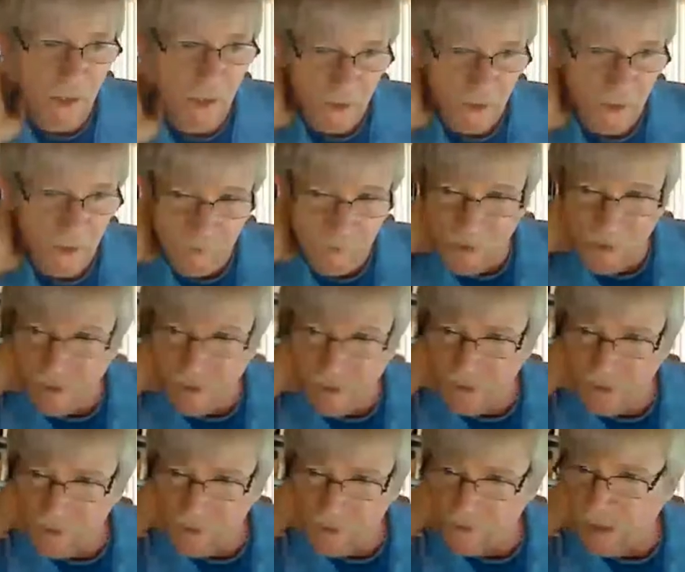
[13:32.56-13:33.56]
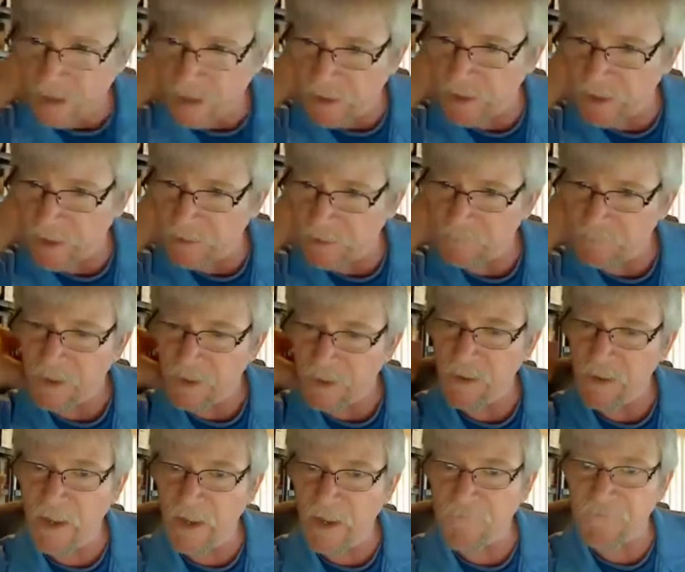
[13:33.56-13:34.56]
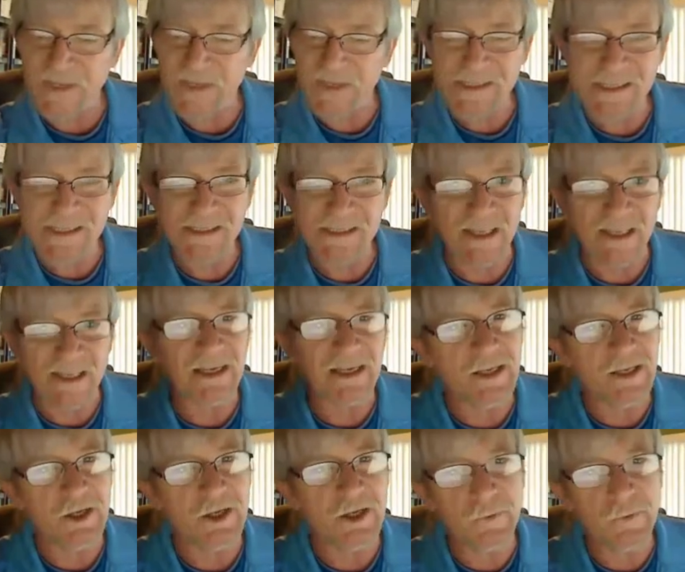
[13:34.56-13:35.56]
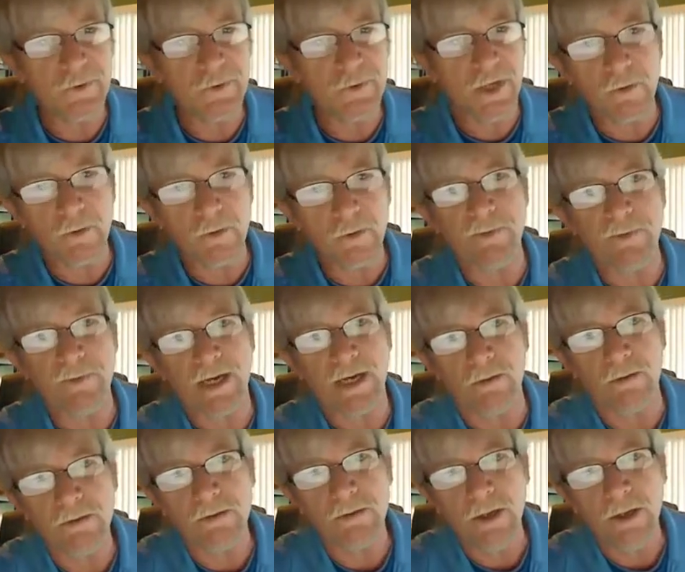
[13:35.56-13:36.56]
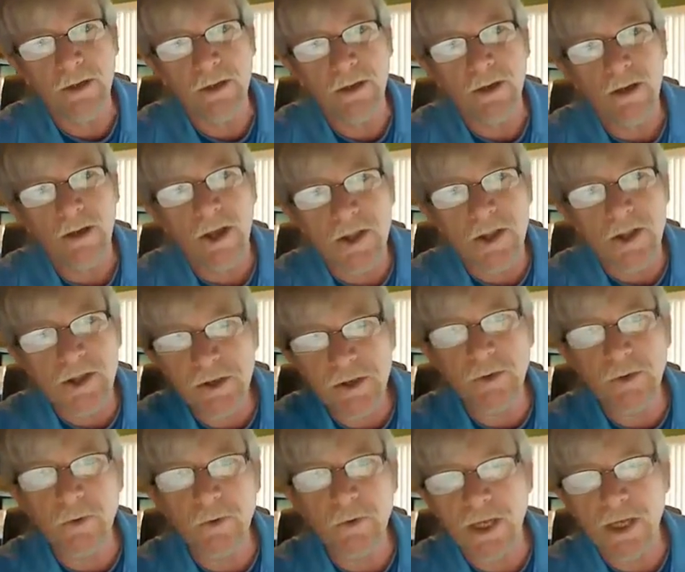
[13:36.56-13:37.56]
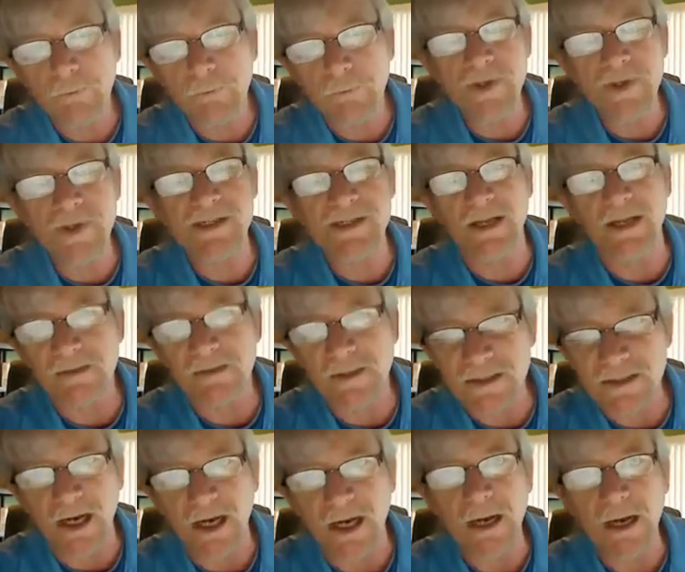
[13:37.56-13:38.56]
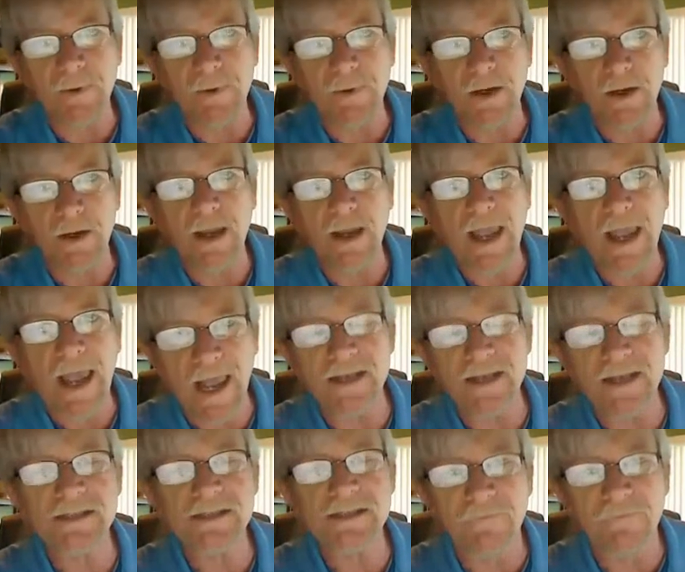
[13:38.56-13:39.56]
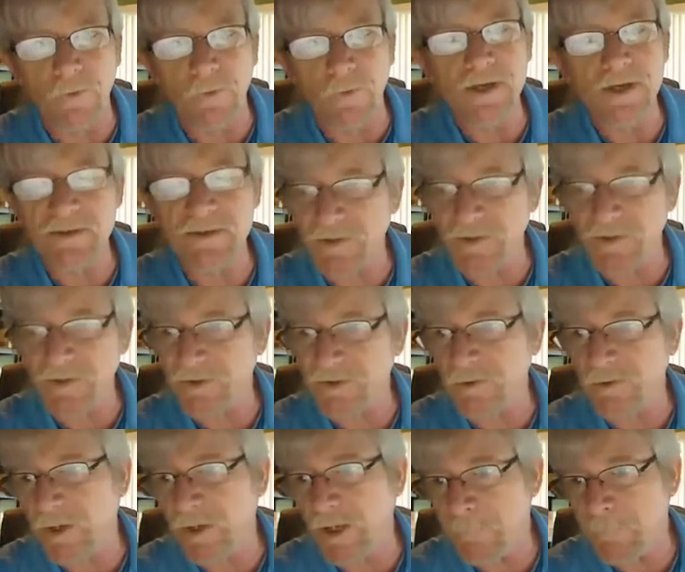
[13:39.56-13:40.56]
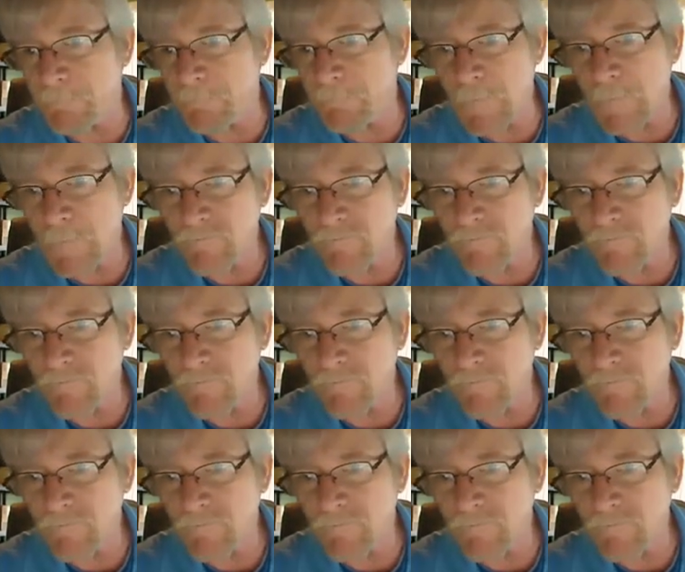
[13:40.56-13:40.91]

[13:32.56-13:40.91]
and if this is the thing that you know about, you can present the topic as the voice of authority.